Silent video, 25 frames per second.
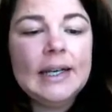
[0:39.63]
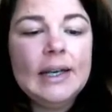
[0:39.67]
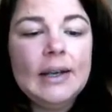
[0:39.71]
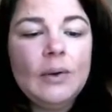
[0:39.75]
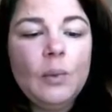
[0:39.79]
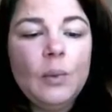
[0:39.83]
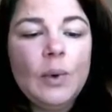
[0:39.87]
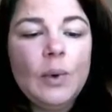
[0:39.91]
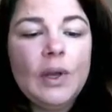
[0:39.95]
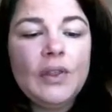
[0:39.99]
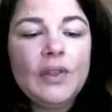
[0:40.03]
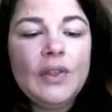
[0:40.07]

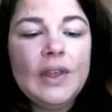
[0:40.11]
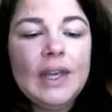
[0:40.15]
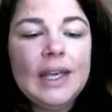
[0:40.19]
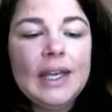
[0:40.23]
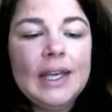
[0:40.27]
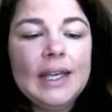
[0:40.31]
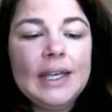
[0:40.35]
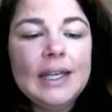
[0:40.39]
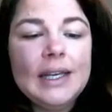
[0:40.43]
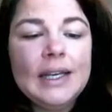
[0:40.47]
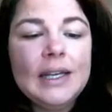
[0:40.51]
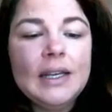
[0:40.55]

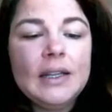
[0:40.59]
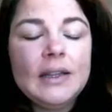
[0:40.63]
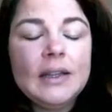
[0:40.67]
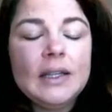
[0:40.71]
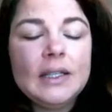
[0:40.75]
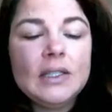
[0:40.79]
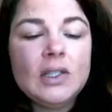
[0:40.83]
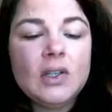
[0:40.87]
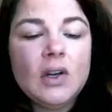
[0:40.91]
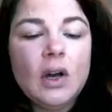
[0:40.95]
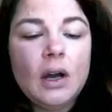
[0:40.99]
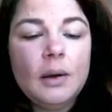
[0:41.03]
within the
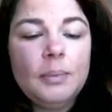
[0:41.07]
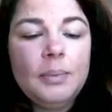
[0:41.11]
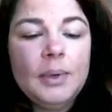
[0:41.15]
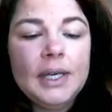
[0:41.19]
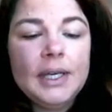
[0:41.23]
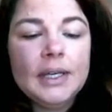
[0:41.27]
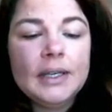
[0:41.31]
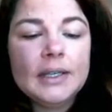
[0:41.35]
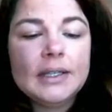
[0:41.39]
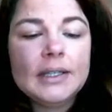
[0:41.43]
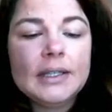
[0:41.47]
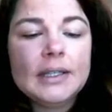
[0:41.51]

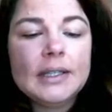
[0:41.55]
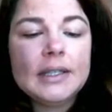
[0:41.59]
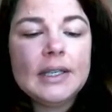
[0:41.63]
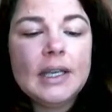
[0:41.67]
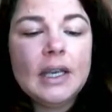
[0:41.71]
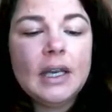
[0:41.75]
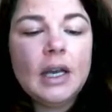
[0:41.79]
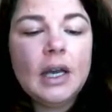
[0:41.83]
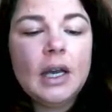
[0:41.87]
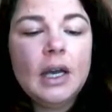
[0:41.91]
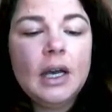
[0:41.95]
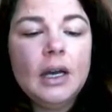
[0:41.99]
topics,
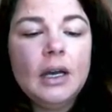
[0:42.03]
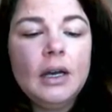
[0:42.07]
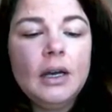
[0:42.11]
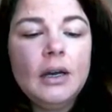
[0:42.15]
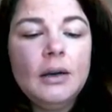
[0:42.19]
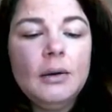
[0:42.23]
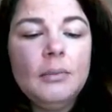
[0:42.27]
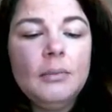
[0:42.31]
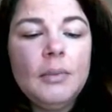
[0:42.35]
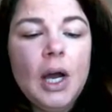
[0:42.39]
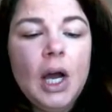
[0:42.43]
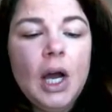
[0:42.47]

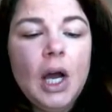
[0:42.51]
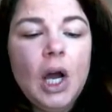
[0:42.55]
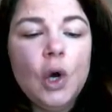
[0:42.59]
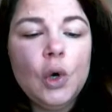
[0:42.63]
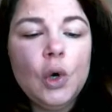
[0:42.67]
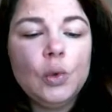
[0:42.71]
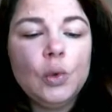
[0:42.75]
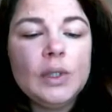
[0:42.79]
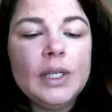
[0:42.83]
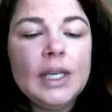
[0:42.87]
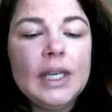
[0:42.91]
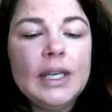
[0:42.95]

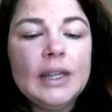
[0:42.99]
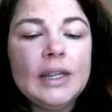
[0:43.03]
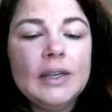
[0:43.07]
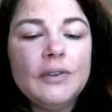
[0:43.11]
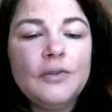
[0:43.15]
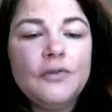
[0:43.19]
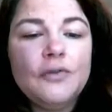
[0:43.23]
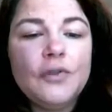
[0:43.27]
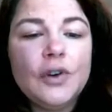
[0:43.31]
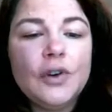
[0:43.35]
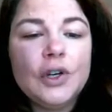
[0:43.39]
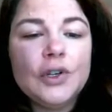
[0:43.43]
only the
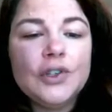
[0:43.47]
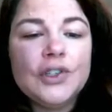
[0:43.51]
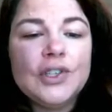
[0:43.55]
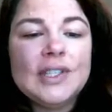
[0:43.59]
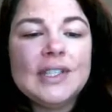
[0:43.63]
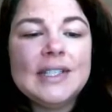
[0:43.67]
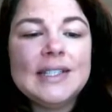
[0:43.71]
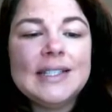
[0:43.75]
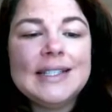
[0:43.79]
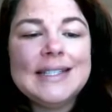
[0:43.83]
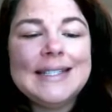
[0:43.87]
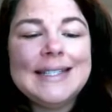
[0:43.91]

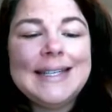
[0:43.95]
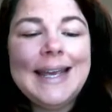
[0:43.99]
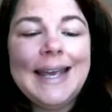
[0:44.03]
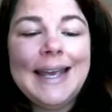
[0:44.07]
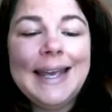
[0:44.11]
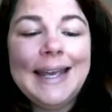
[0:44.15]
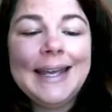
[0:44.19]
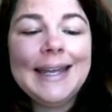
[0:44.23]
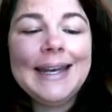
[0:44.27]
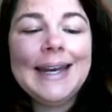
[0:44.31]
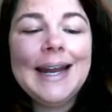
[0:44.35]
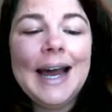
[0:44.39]
first
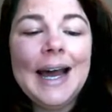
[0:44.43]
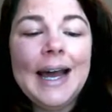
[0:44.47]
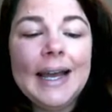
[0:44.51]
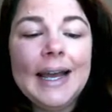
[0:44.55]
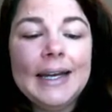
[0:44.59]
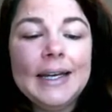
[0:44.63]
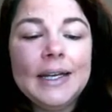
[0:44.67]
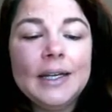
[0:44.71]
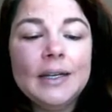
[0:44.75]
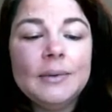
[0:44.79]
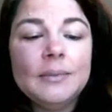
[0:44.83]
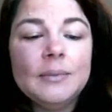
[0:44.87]
10
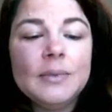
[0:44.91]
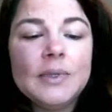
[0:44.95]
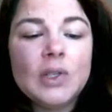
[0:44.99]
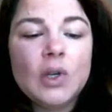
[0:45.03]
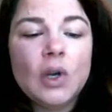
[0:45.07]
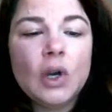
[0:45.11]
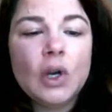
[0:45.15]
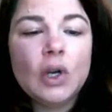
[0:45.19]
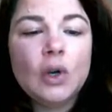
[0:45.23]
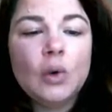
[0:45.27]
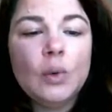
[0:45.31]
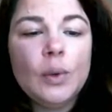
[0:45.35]
items
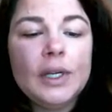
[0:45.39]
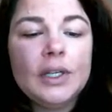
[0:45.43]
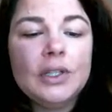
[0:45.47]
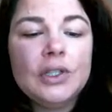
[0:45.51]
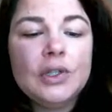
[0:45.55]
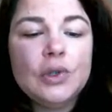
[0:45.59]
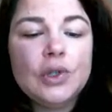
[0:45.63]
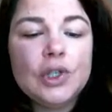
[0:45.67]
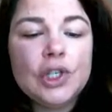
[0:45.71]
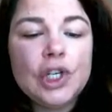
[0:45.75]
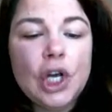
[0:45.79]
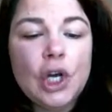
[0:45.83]
are going
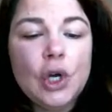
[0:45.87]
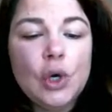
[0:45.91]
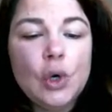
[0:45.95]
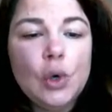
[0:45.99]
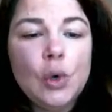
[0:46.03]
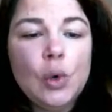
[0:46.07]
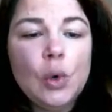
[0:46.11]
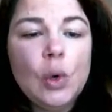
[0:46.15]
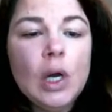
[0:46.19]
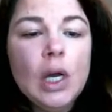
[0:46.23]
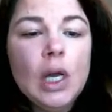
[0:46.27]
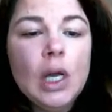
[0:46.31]
to
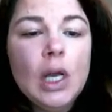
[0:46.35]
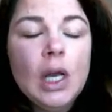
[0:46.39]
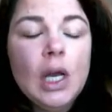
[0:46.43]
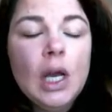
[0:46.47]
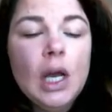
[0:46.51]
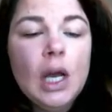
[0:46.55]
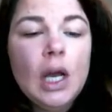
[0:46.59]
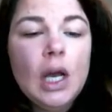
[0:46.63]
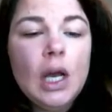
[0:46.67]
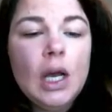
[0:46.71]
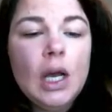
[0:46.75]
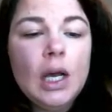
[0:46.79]
show
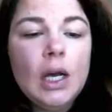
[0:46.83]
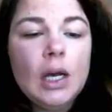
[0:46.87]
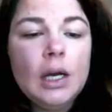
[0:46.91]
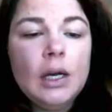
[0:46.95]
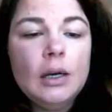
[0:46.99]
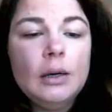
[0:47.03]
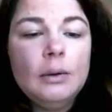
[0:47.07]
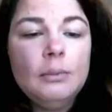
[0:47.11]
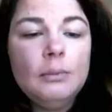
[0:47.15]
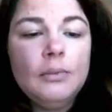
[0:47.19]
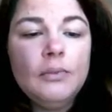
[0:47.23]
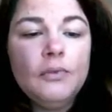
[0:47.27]

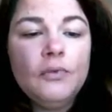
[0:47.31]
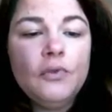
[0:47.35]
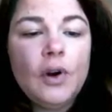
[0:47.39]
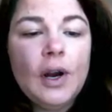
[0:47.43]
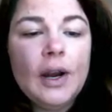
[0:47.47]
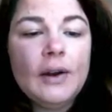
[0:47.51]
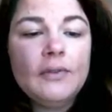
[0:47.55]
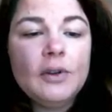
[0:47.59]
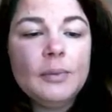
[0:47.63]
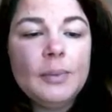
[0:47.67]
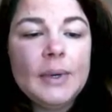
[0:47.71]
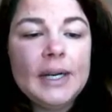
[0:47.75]
for
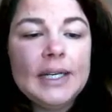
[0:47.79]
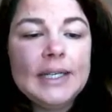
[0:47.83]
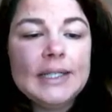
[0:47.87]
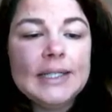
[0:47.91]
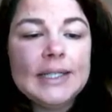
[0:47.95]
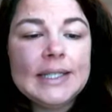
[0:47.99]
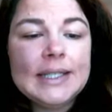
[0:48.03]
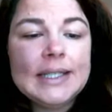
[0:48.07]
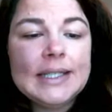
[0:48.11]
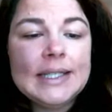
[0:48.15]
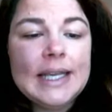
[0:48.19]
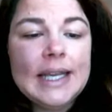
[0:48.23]
everybody to
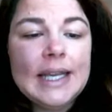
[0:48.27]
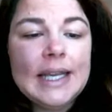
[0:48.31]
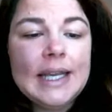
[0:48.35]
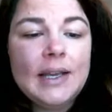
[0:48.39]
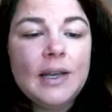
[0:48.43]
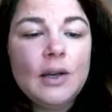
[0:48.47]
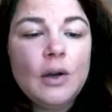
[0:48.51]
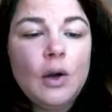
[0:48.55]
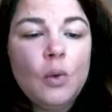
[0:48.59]
see.